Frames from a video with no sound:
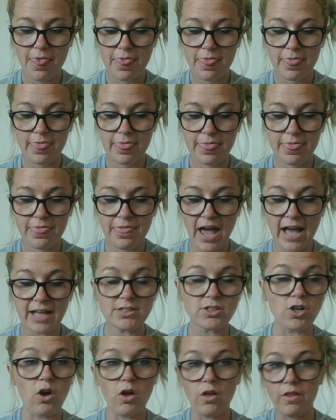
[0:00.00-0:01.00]
that's
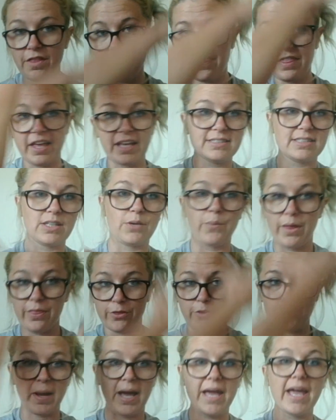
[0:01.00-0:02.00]
all the things that went
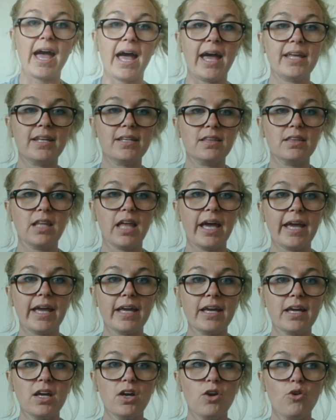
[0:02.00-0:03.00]
through my head.
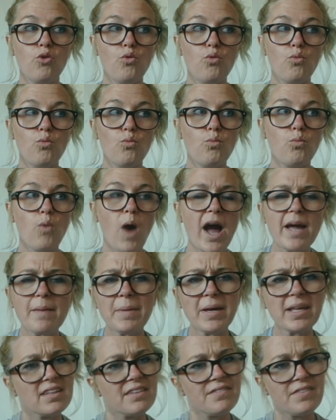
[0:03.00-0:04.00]
Like, why am I
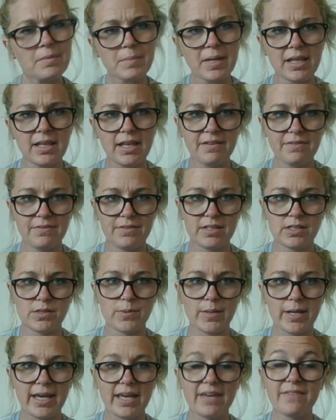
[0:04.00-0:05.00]
living my life this
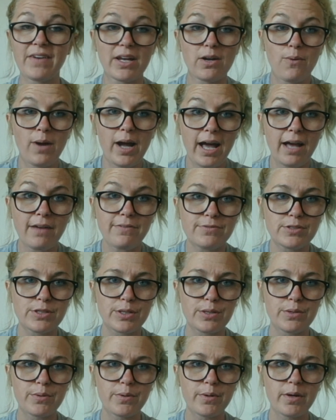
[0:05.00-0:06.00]
way if I don't have
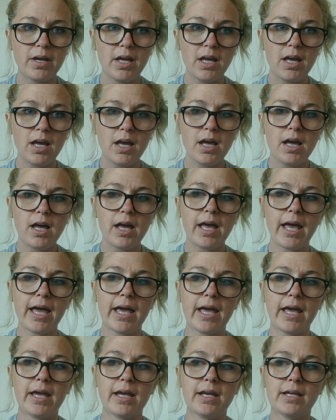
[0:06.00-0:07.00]
to?
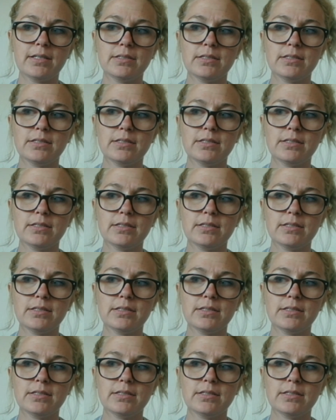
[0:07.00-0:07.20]
And,